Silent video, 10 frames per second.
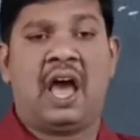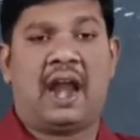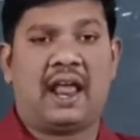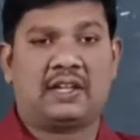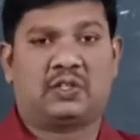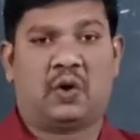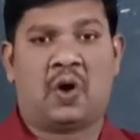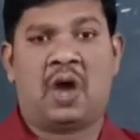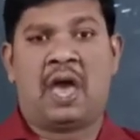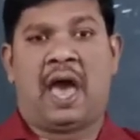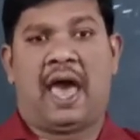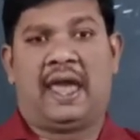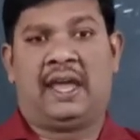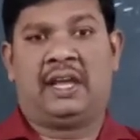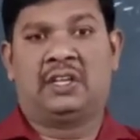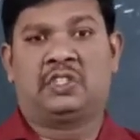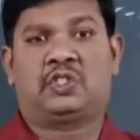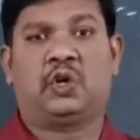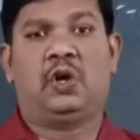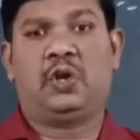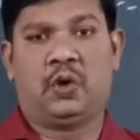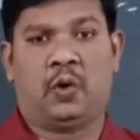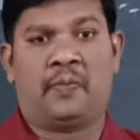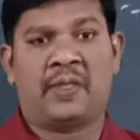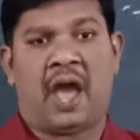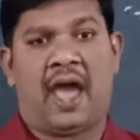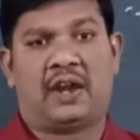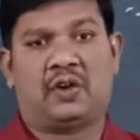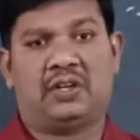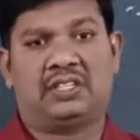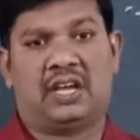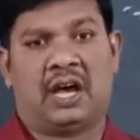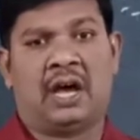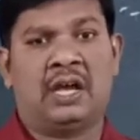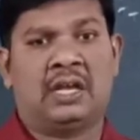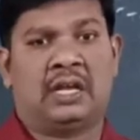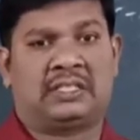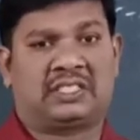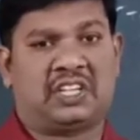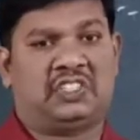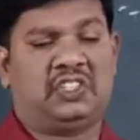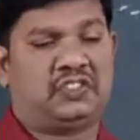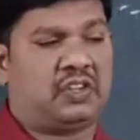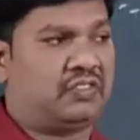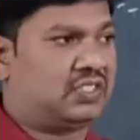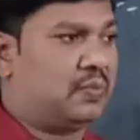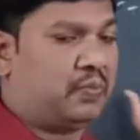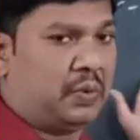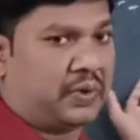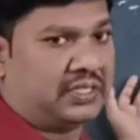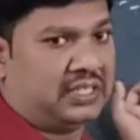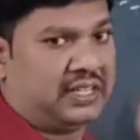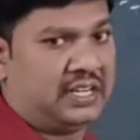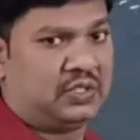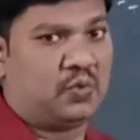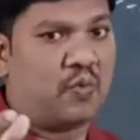And also I told you, I wrote the structures of the simple present tense.